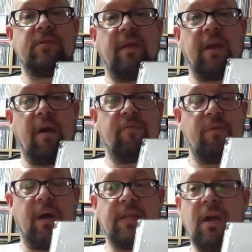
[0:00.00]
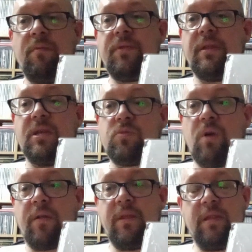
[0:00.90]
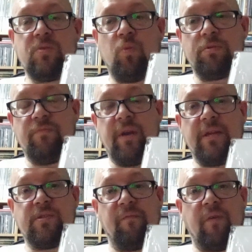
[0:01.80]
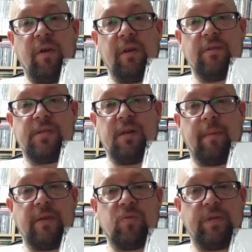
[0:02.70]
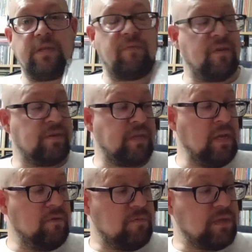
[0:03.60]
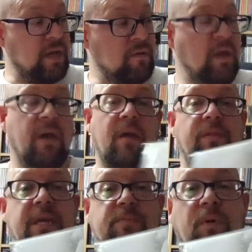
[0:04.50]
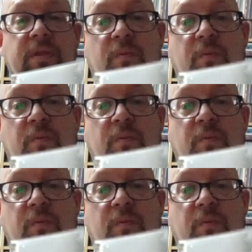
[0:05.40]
that they go through. I think this wasn't released on vinyl until about 2013 or so. This, by the